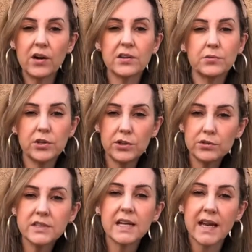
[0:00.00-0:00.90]
and they would
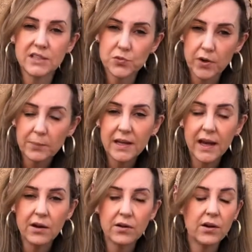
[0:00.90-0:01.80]
use it as rubbing
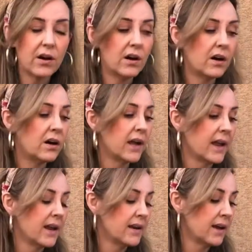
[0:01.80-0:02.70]
alcohol.
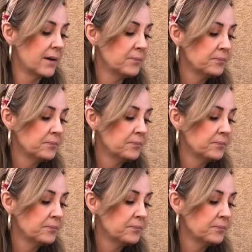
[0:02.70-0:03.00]
And um,